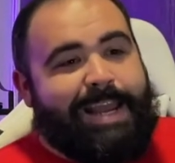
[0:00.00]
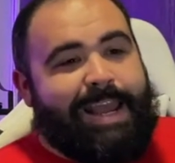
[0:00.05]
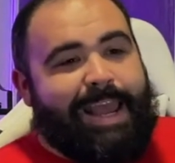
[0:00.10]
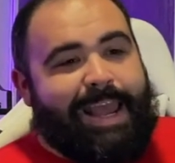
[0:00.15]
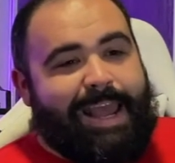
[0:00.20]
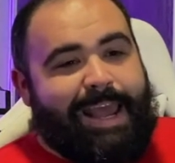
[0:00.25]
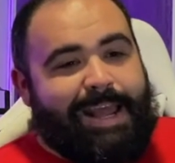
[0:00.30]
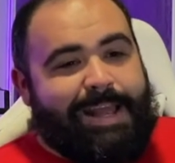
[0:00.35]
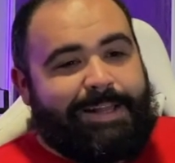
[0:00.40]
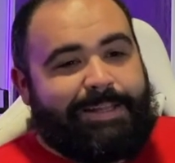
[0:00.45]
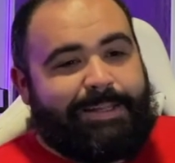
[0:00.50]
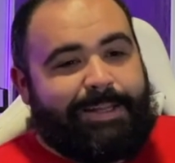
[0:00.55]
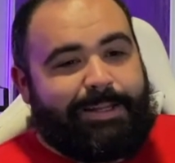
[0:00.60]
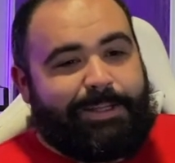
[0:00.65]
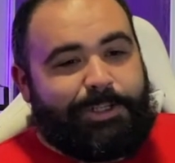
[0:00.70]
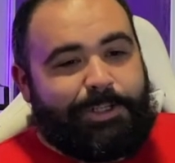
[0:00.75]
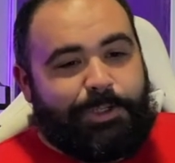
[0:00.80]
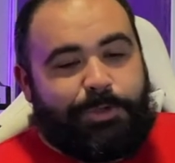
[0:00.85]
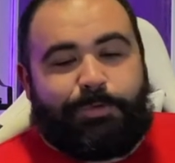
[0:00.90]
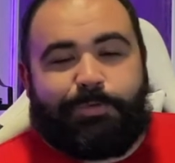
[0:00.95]
and a
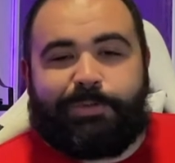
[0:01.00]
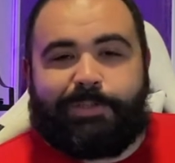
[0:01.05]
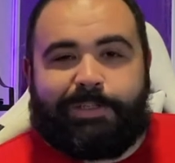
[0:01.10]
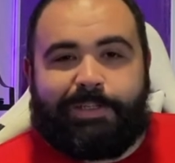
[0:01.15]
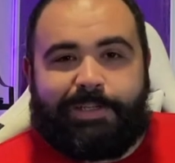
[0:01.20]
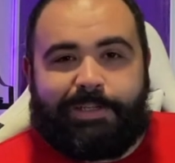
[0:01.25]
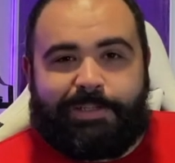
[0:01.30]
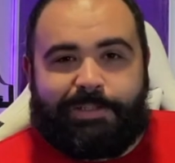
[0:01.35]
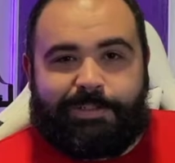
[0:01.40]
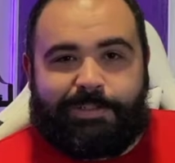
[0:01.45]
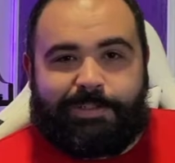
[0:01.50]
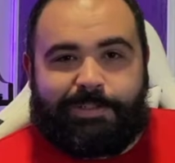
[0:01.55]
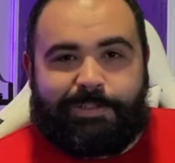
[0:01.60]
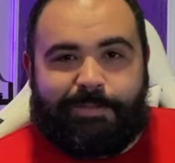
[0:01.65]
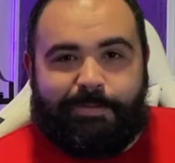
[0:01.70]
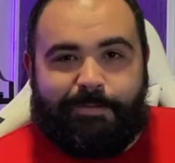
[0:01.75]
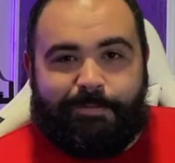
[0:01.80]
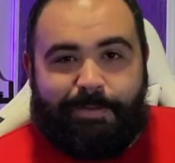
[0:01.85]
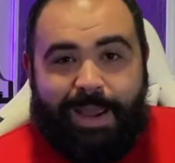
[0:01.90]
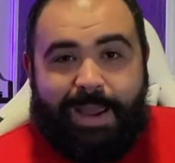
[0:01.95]
useless
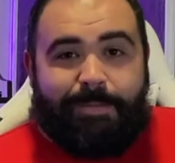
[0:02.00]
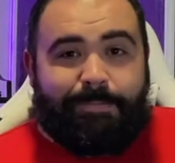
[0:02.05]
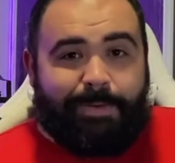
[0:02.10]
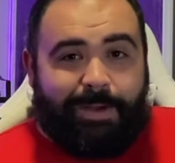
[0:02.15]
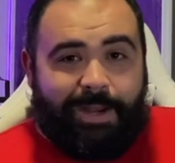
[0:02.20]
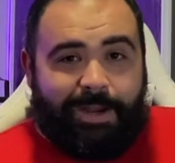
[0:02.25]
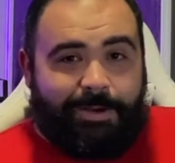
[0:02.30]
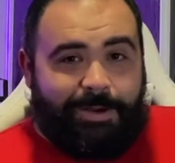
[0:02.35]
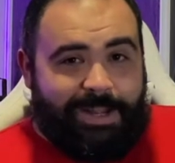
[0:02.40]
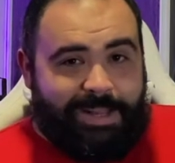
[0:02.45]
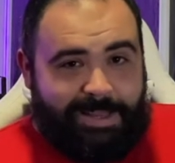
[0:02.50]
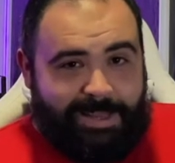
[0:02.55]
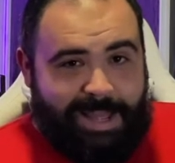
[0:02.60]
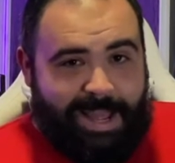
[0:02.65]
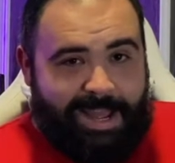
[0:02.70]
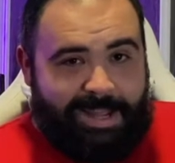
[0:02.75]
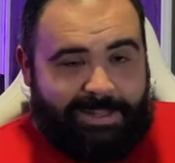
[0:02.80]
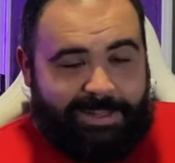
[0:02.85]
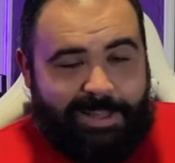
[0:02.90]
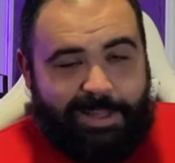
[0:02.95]
vampire at
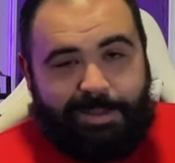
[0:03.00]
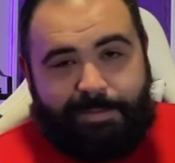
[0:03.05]
that.